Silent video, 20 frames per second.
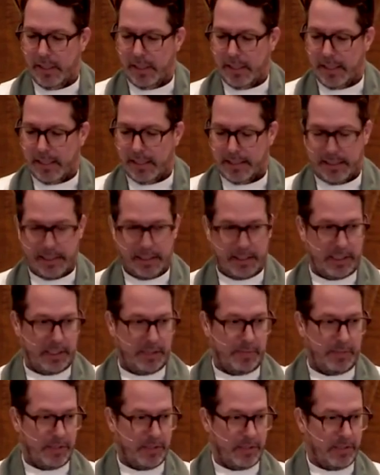I said, she's
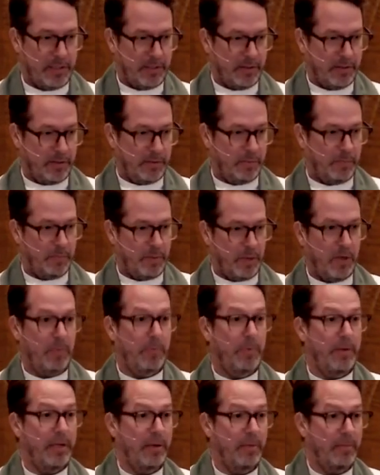been so
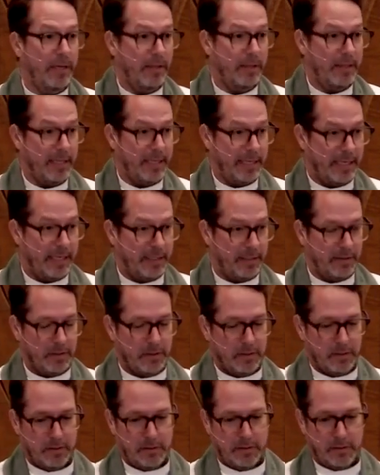open about that, and
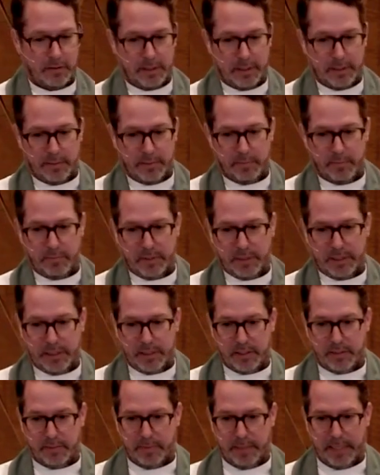you know,
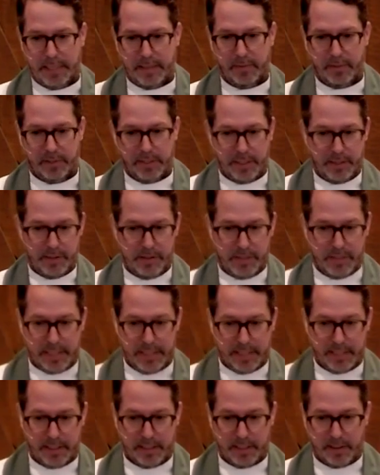she's been able to use
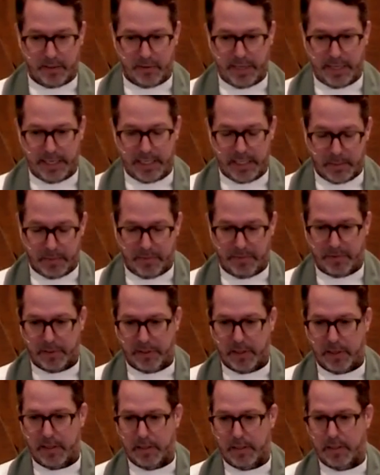that to create some of her
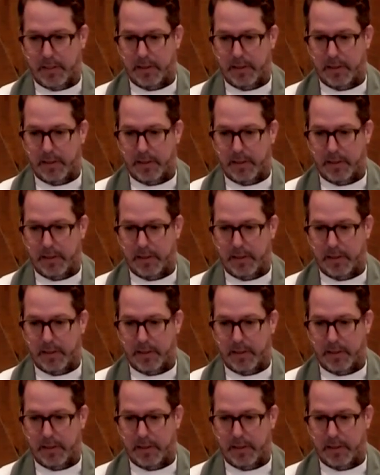art.